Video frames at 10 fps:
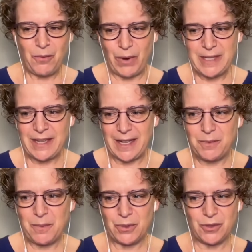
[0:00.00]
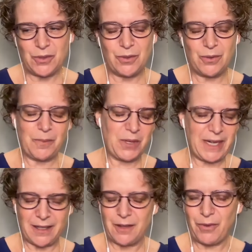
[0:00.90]
rights as people to a
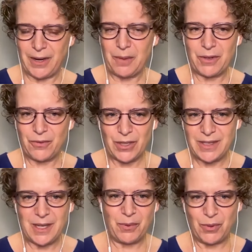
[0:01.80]
protected environment, for example,